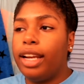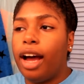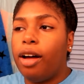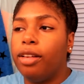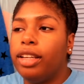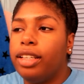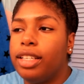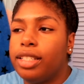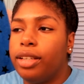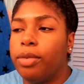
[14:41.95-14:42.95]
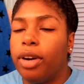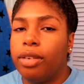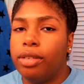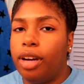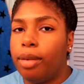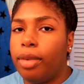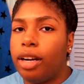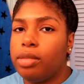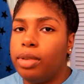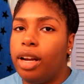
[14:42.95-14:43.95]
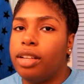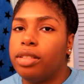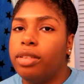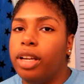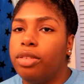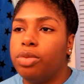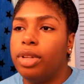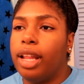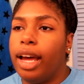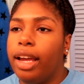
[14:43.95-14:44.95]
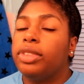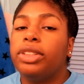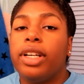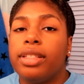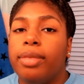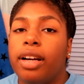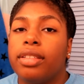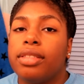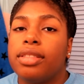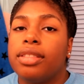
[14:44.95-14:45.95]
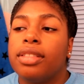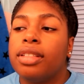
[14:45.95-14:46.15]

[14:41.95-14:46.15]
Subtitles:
And not only does it work on dark marks, but it also helps with like stretch marks.